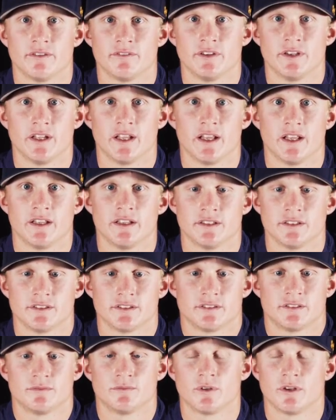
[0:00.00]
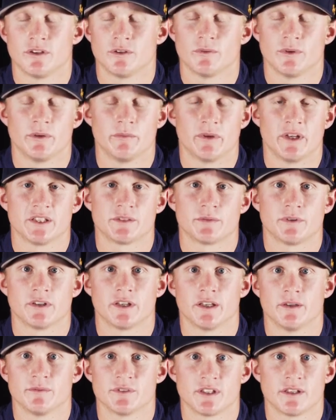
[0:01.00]
every day and just wanted to win baseball
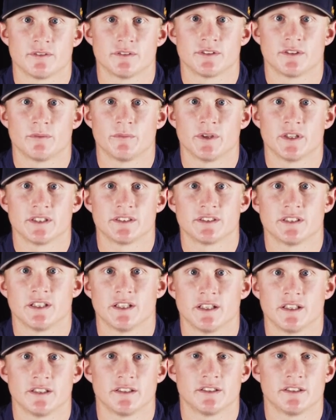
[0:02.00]
games. That was our biggest thing,